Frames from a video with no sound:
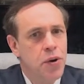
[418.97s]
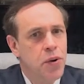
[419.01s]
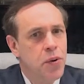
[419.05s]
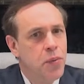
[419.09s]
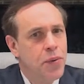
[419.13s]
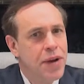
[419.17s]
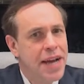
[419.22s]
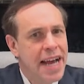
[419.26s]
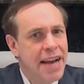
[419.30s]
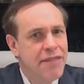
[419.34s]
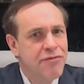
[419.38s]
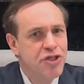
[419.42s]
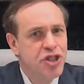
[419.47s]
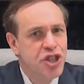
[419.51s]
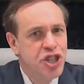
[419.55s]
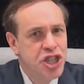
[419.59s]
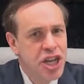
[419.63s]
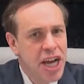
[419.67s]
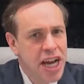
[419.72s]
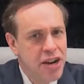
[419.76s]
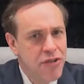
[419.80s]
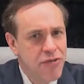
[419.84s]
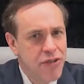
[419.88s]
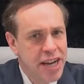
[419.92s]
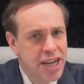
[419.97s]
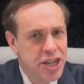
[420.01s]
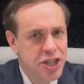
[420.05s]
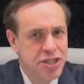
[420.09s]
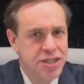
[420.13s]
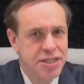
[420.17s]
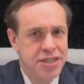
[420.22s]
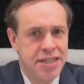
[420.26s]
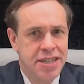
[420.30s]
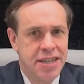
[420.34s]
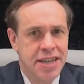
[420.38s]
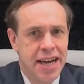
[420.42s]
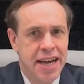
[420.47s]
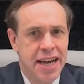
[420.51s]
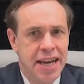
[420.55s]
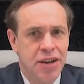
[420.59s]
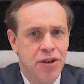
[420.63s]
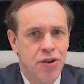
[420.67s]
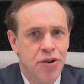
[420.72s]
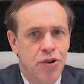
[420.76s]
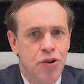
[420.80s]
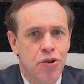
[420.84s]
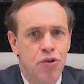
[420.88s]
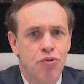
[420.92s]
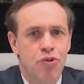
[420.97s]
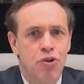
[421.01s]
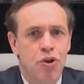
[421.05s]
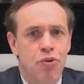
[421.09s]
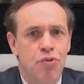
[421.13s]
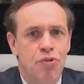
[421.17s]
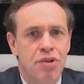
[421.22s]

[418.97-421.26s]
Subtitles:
We have generations today who know